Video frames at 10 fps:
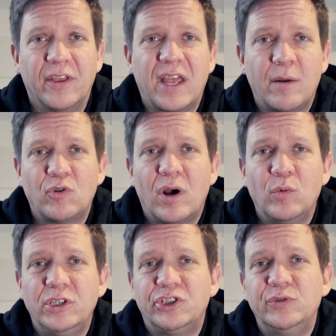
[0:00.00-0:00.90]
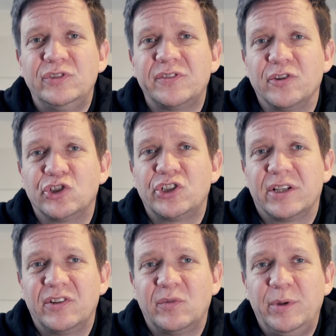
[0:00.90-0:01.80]
camera will choose the
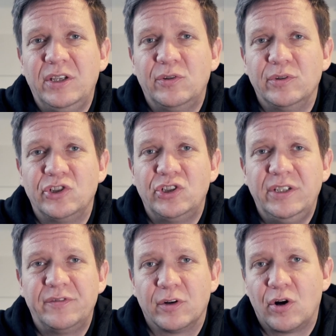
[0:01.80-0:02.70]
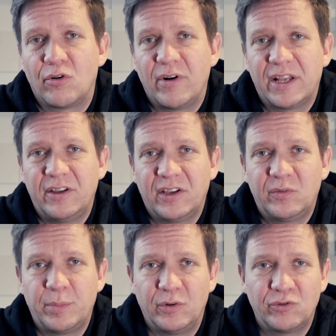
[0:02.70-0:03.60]
shutter speed to achieve a correct
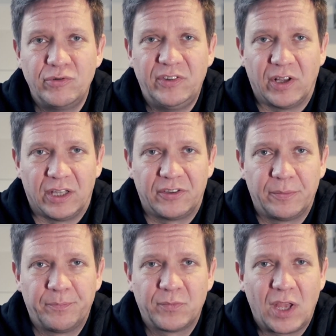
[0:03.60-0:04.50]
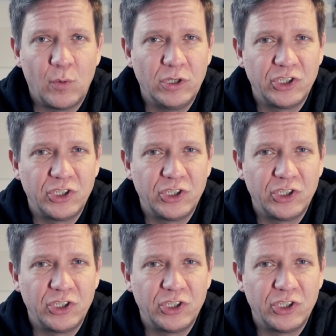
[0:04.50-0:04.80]
exposed result. I will